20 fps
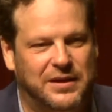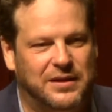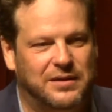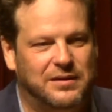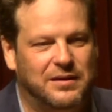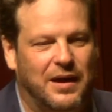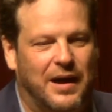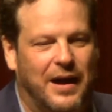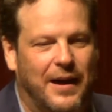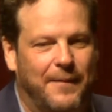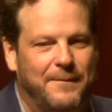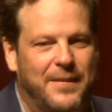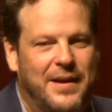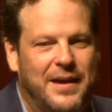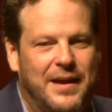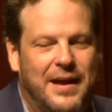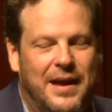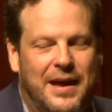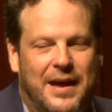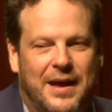it. Um,
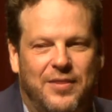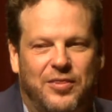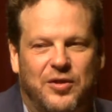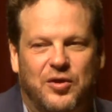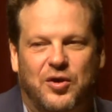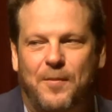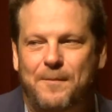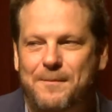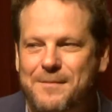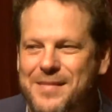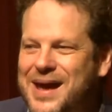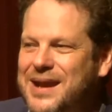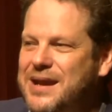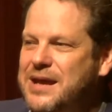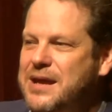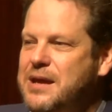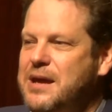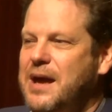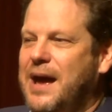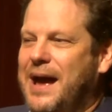there are
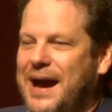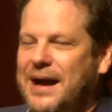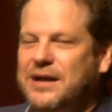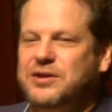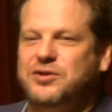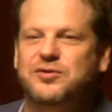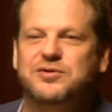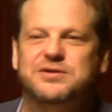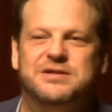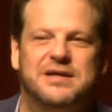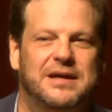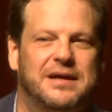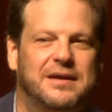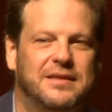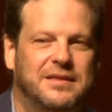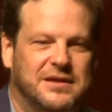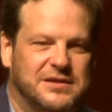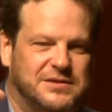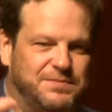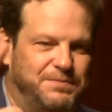many actors
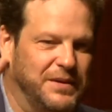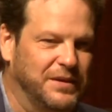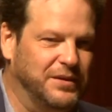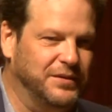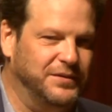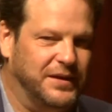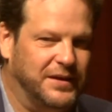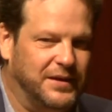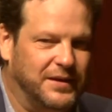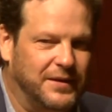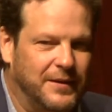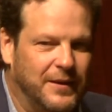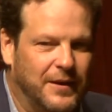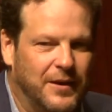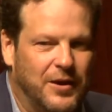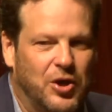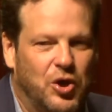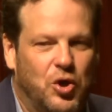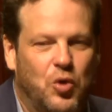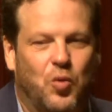in this building
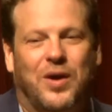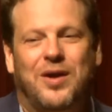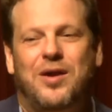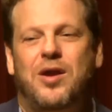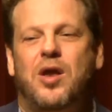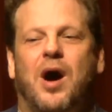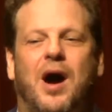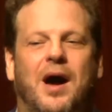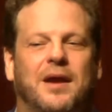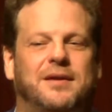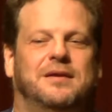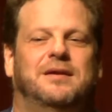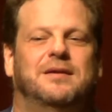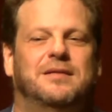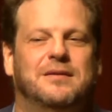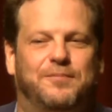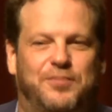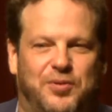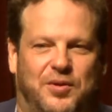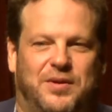who are not in
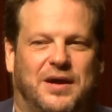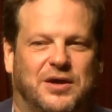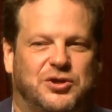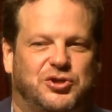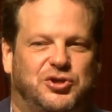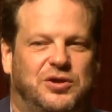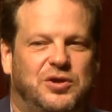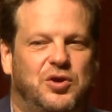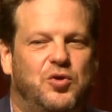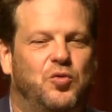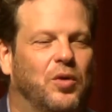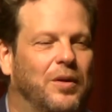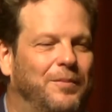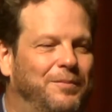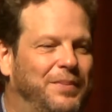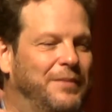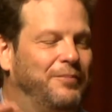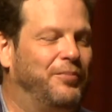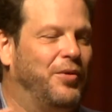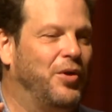the production, who are a
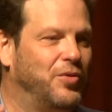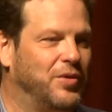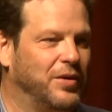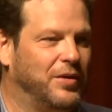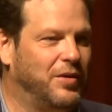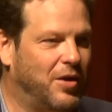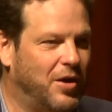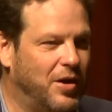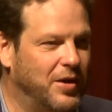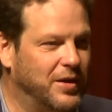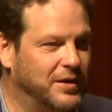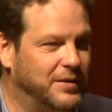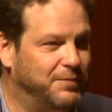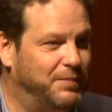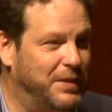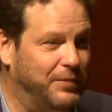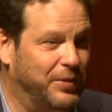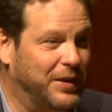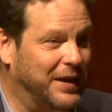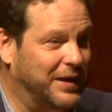bit brokenhearted.
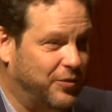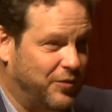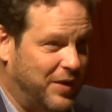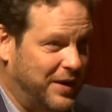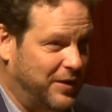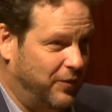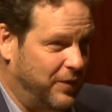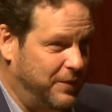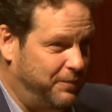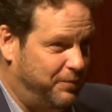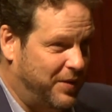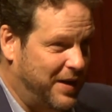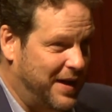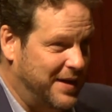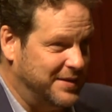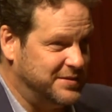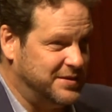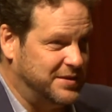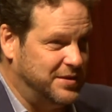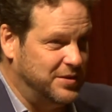People like Gregory
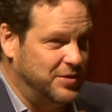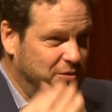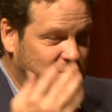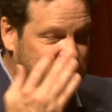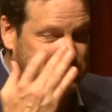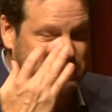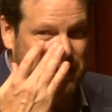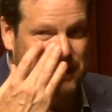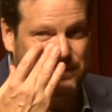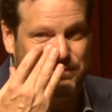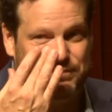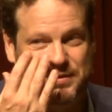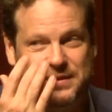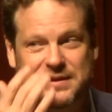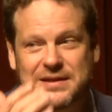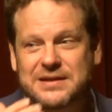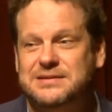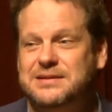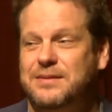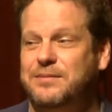Prest, who said,
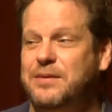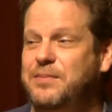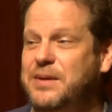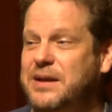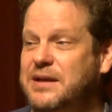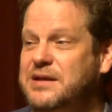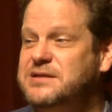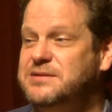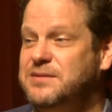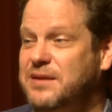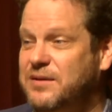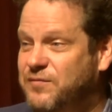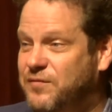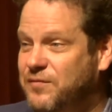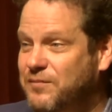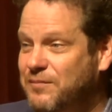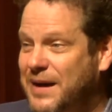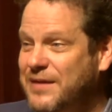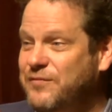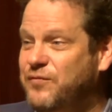Please let me be in it. It's the,
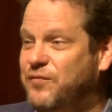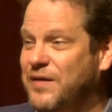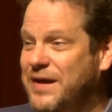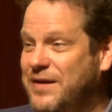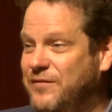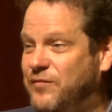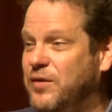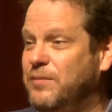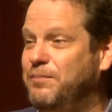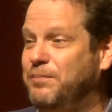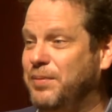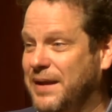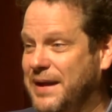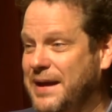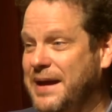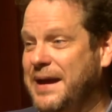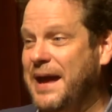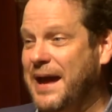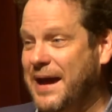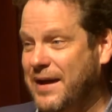my favorite
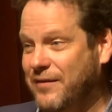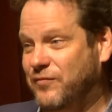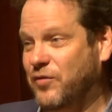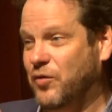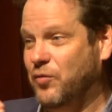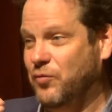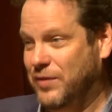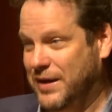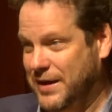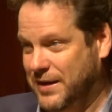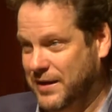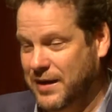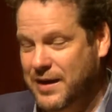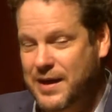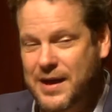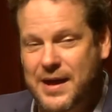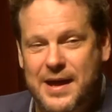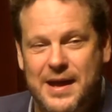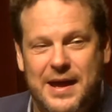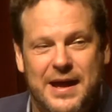play ever written.
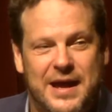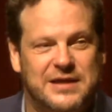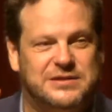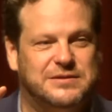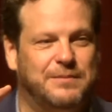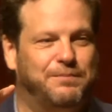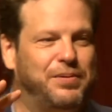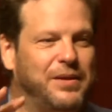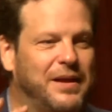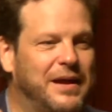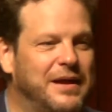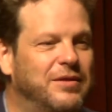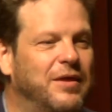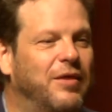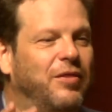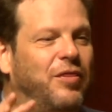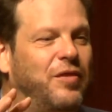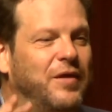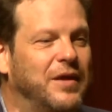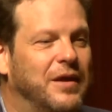It's a play
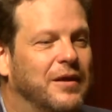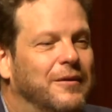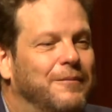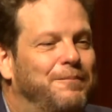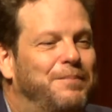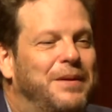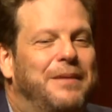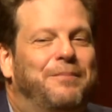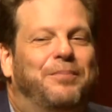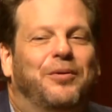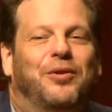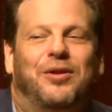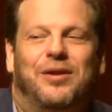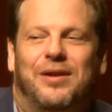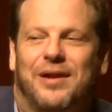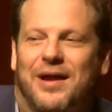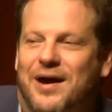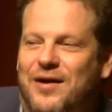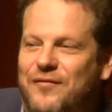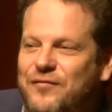that theater people
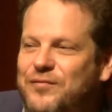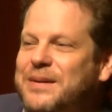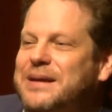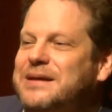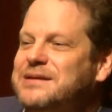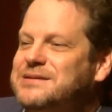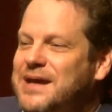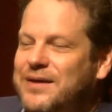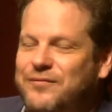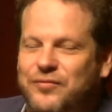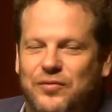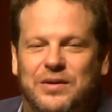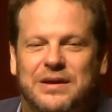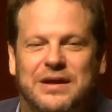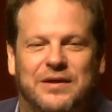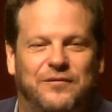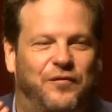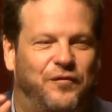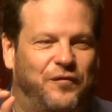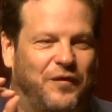love because everyone
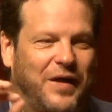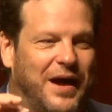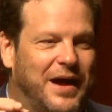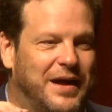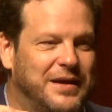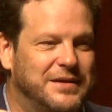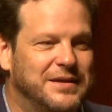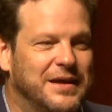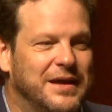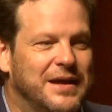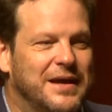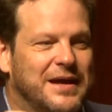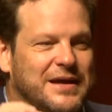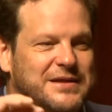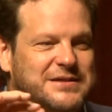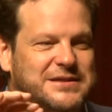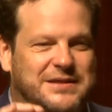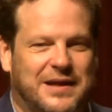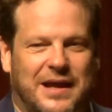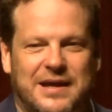can find a
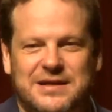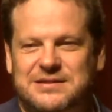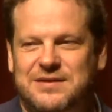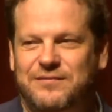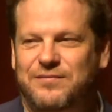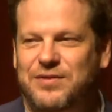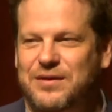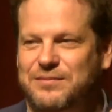slice of